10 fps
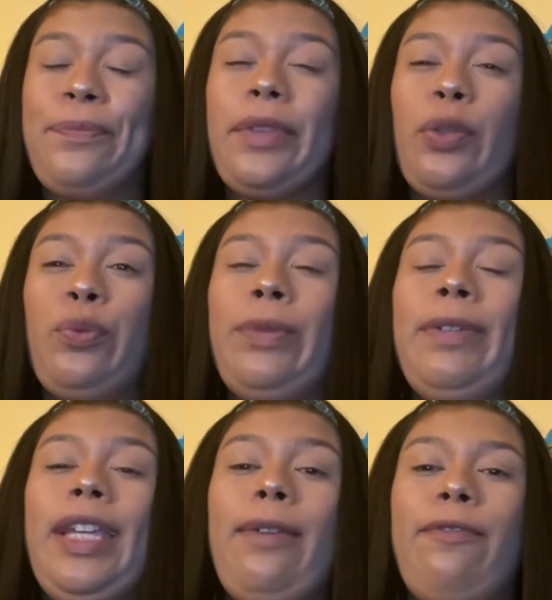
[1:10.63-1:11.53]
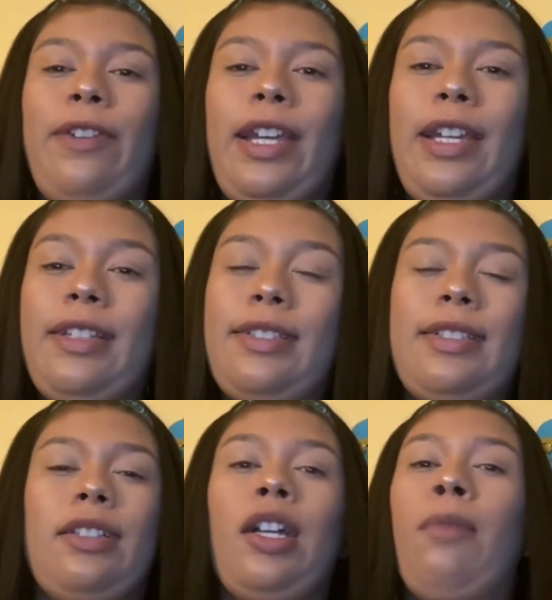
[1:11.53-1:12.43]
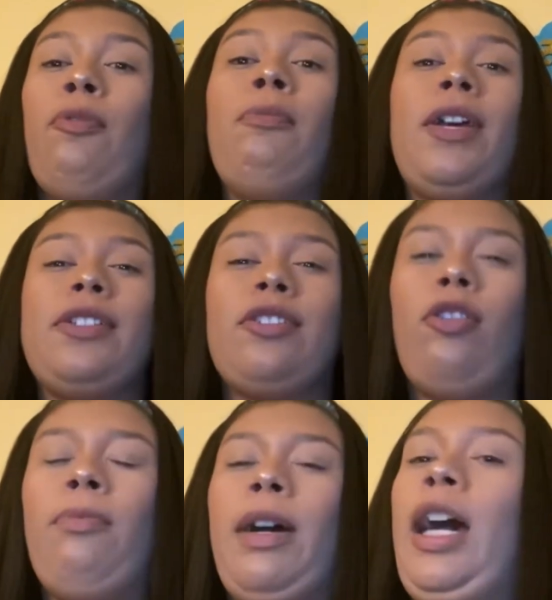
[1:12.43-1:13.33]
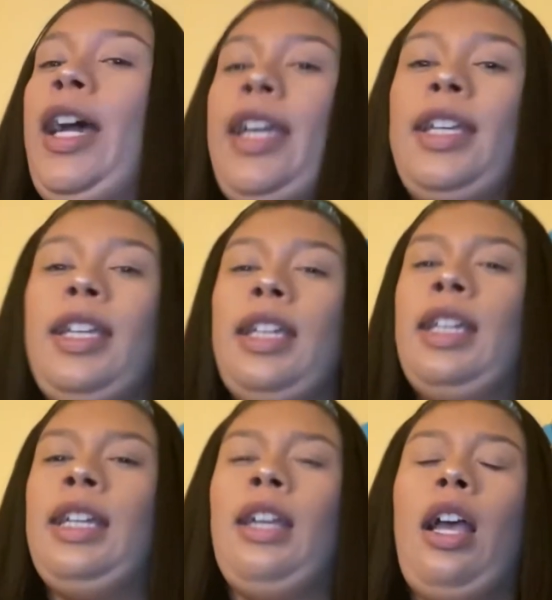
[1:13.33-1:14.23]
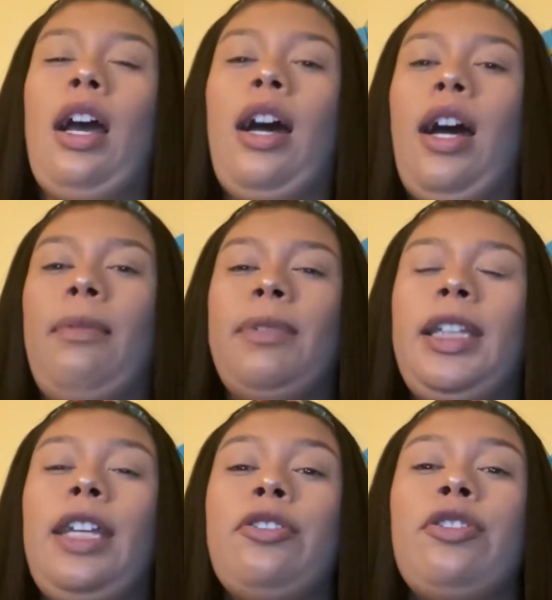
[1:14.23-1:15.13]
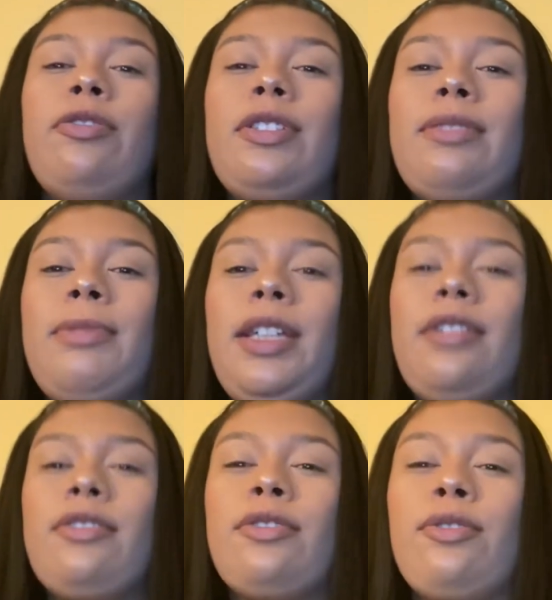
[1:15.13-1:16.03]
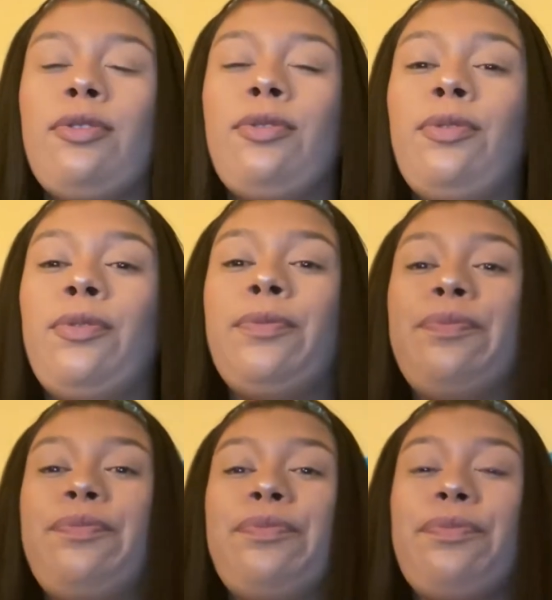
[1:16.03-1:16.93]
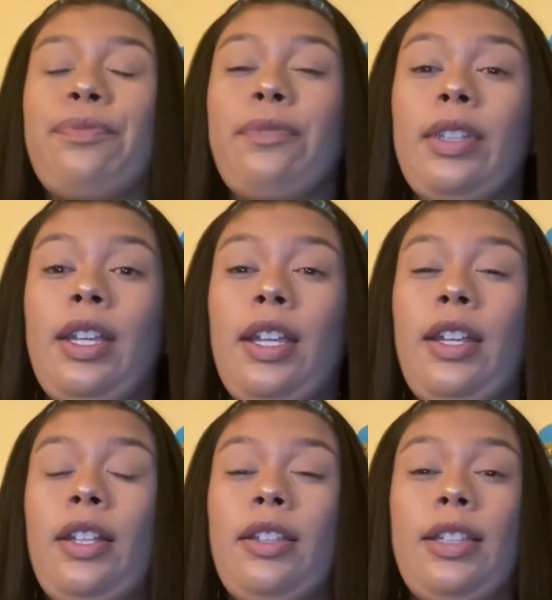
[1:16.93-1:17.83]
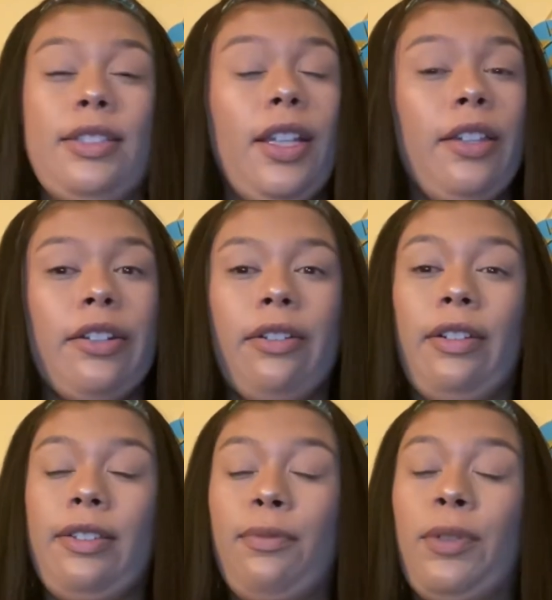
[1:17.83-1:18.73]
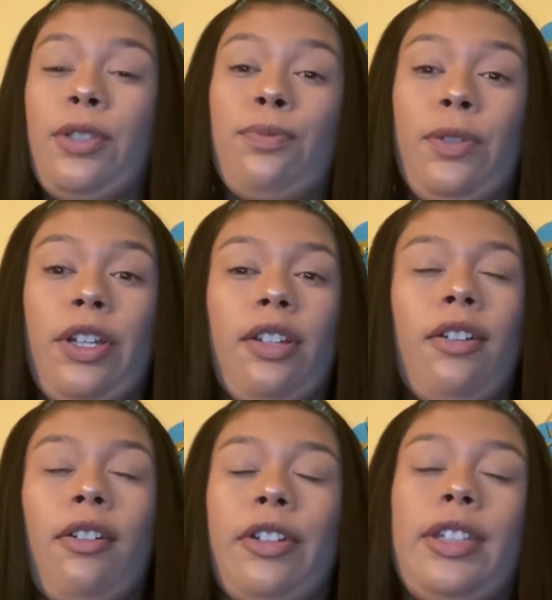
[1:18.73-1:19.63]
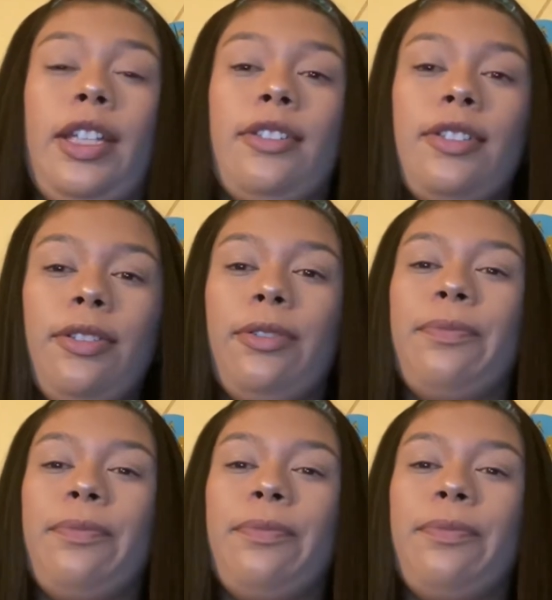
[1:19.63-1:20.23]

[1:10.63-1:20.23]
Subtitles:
we became friends. A couple months go by. He introduces me to this other girl, which we're gonna call her Thing 2.